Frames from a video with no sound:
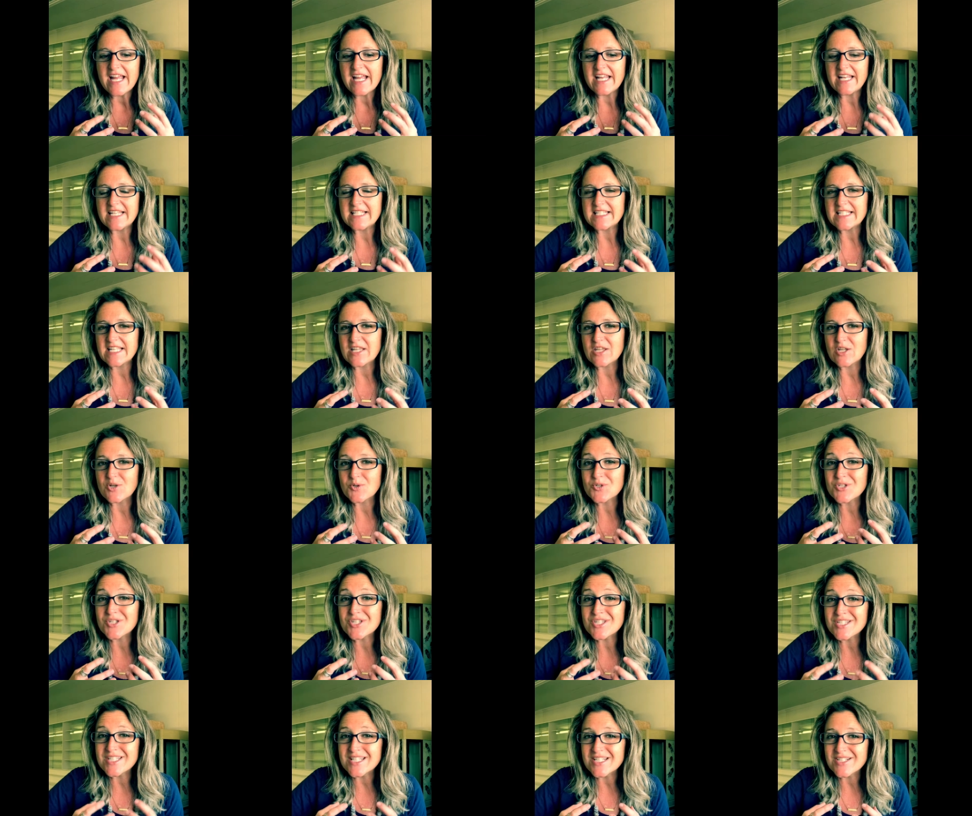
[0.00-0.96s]
and it's in those
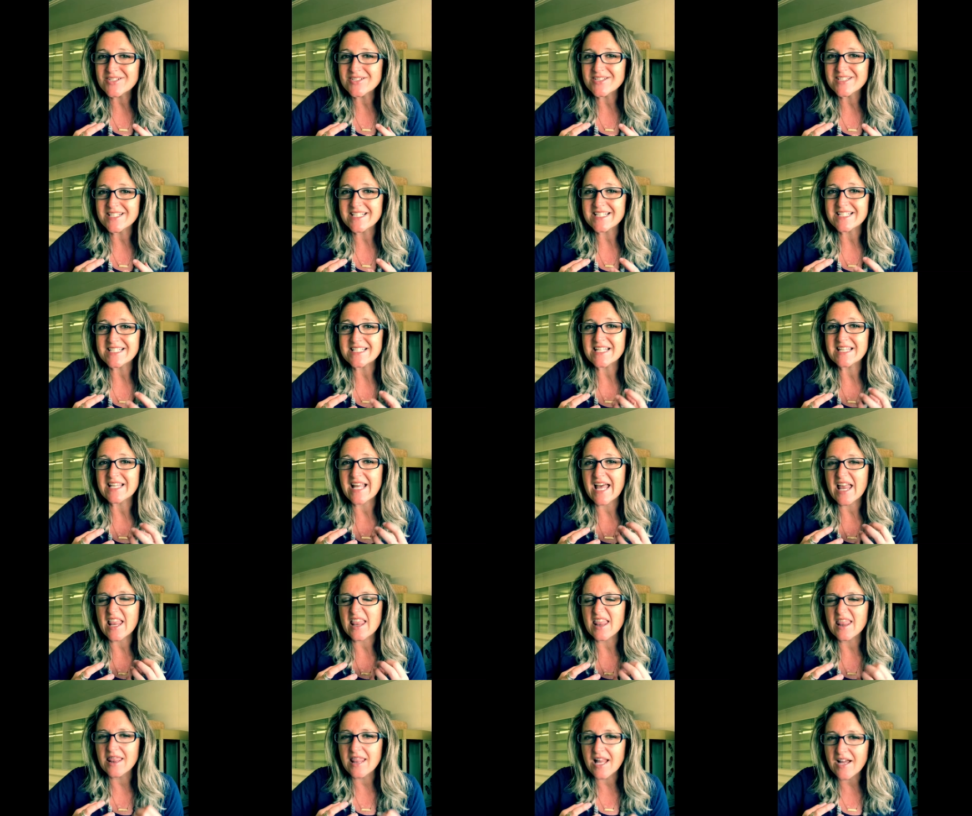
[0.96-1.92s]
stillness and
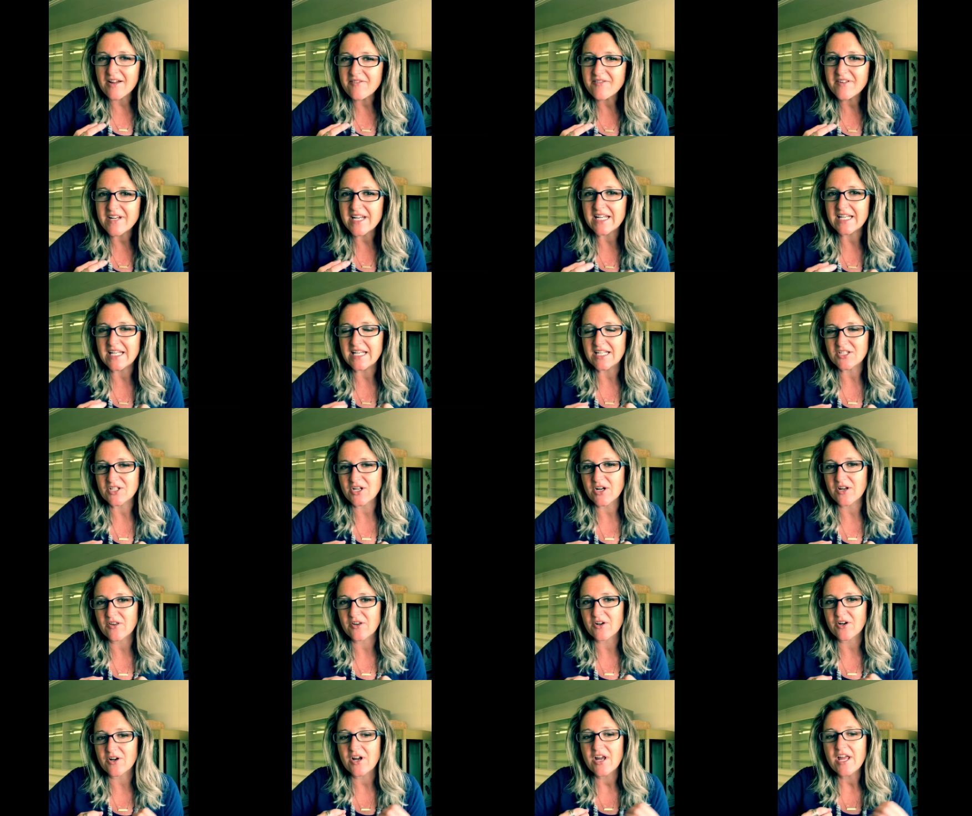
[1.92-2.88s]
that loving each
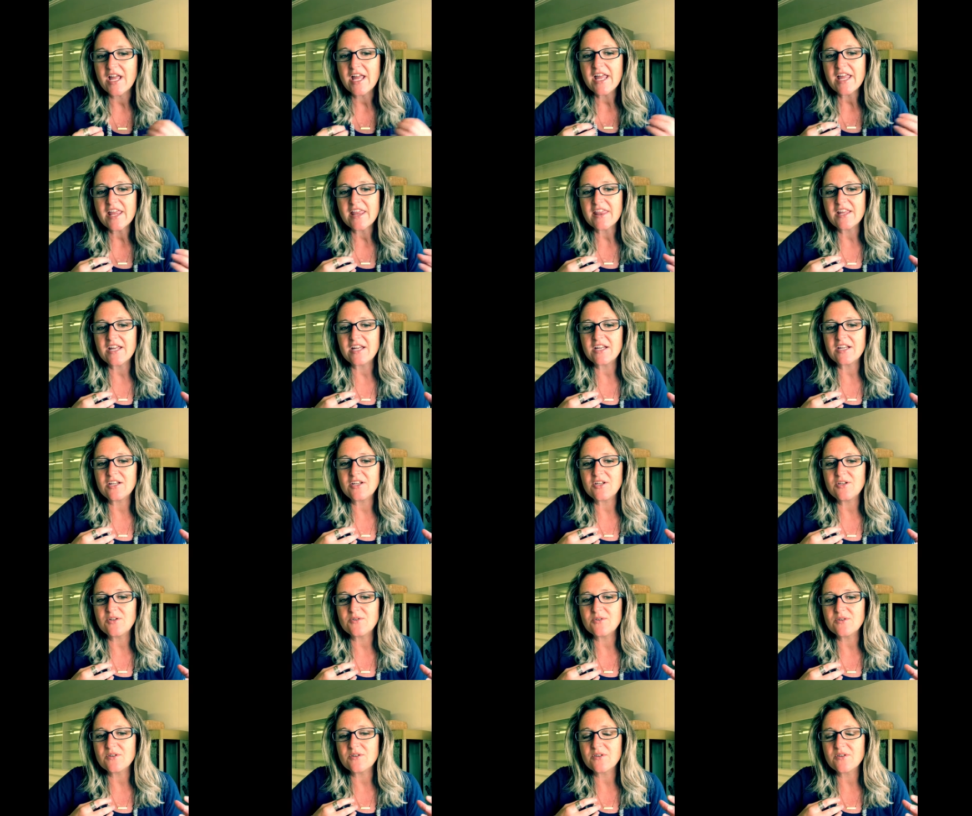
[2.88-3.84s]
other that
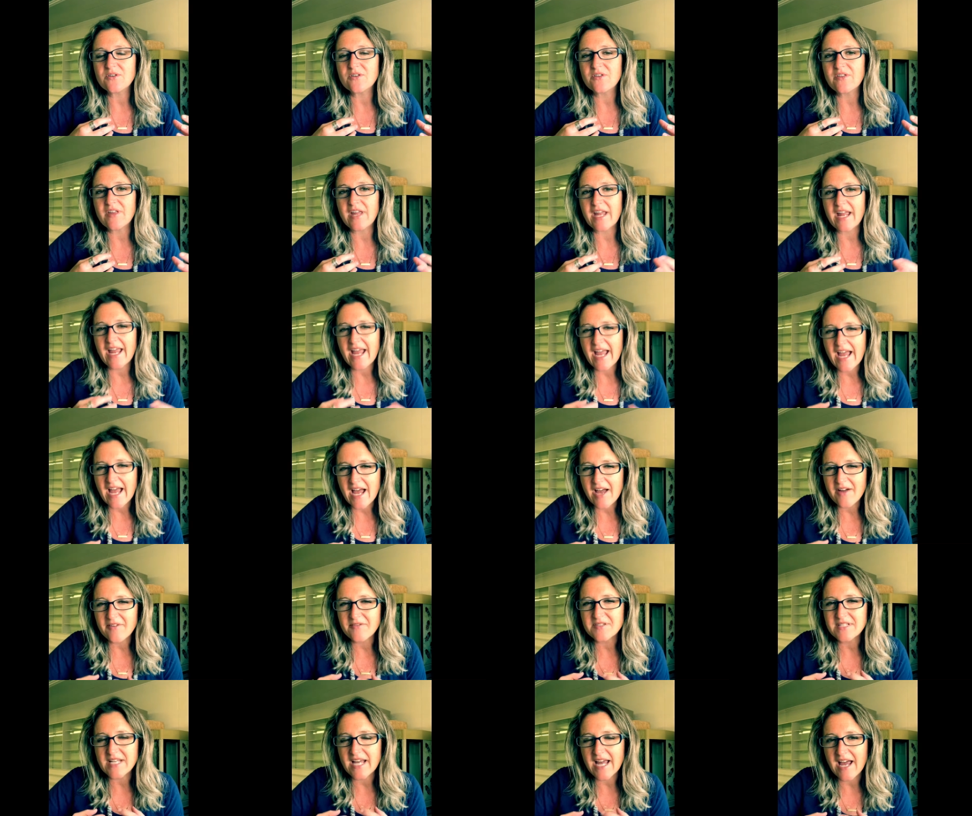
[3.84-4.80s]
you they
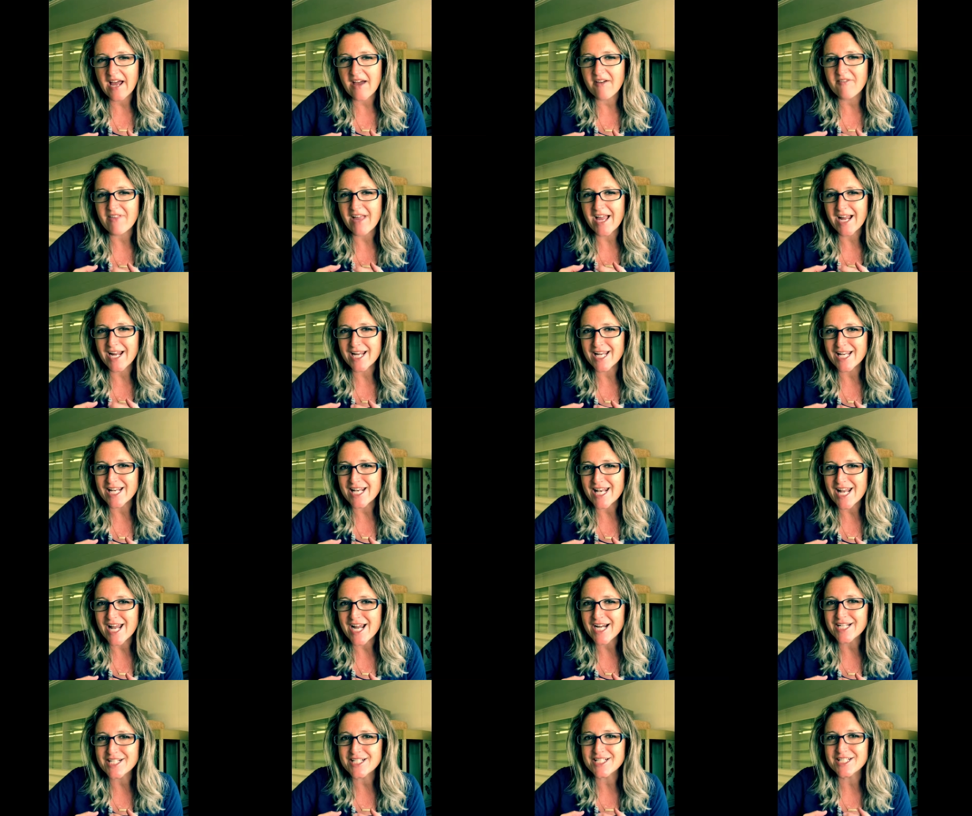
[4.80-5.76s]
have to have that
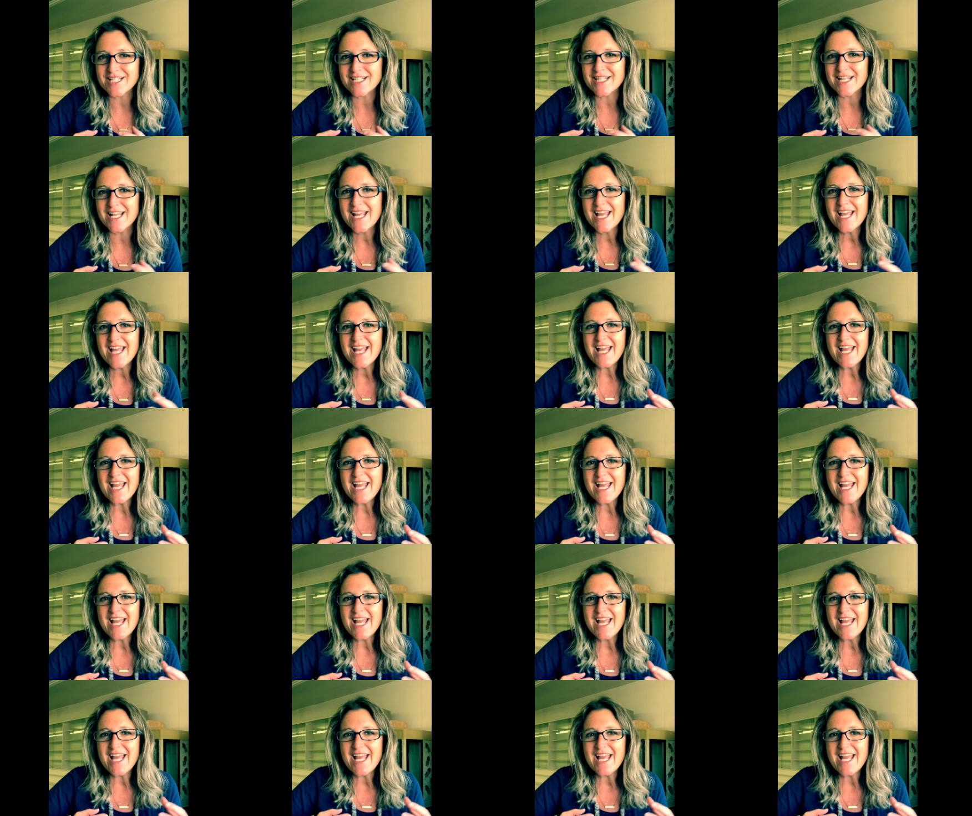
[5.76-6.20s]
connection